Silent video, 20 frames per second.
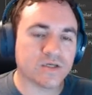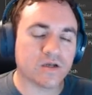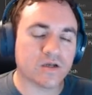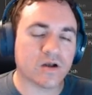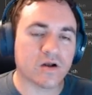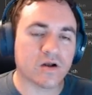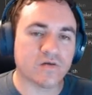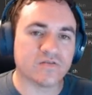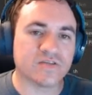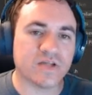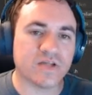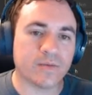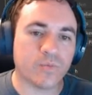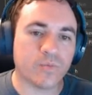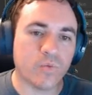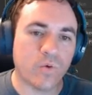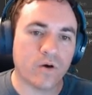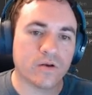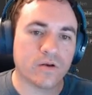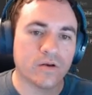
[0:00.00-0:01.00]
curve step
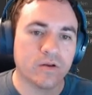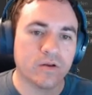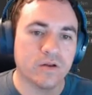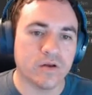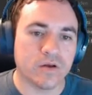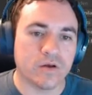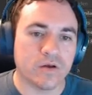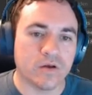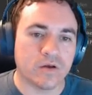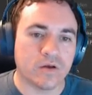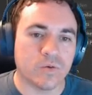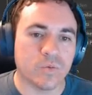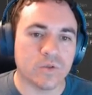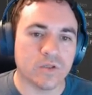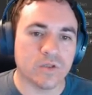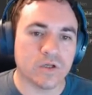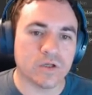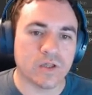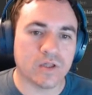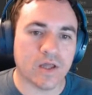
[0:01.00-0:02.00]
1 will
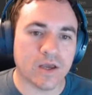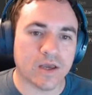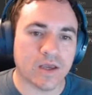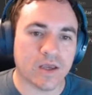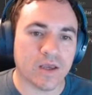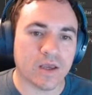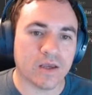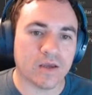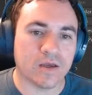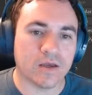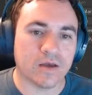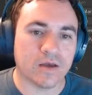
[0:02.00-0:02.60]
look like.